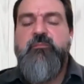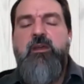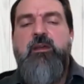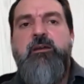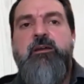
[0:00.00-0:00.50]

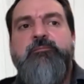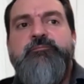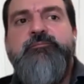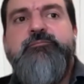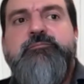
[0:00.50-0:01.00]
um,
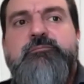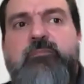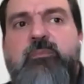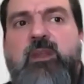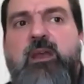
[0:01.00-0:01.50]

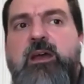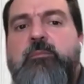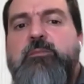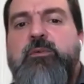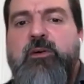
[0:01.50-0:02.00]

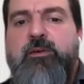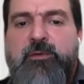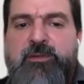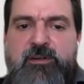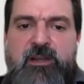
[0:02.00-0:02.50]
move on
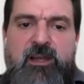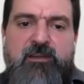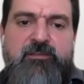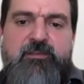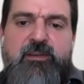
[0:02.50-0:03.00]
with your
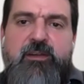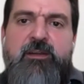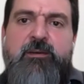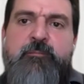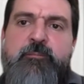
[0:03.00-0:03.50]
life,
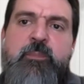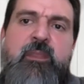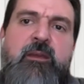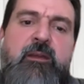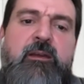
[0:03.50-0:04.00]
and
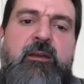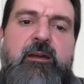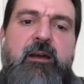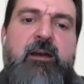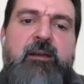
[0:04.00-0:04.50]

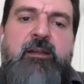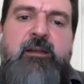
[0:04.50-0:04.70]
and